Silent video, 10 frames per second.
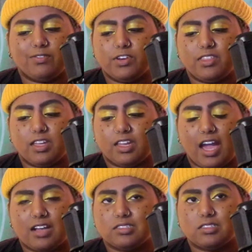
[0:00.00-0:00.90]
everything
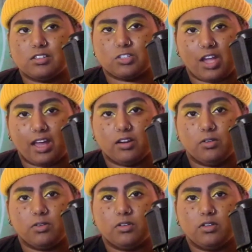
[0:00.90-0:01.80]
cast a
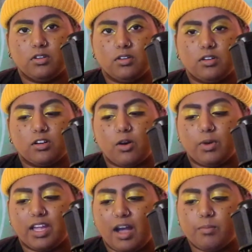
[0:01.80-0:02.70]
shadow.
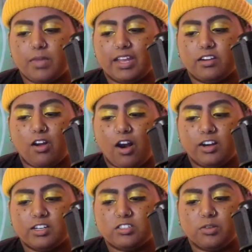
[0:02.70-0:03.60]
Growing up made it
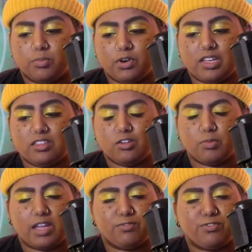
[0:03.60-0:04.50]
harder to breathe.
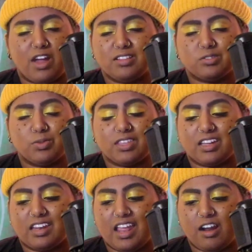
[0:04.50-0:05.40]
You made friends with the
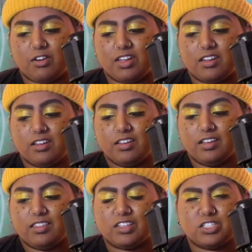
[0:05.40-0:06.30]
canary.
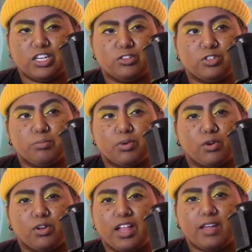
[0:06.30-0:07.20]
The children
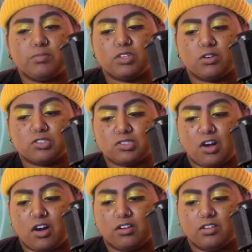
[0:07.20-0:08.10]
proclaimed your
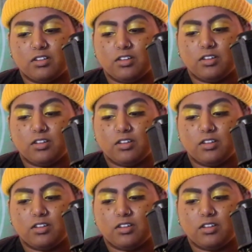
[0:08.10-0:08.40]
song.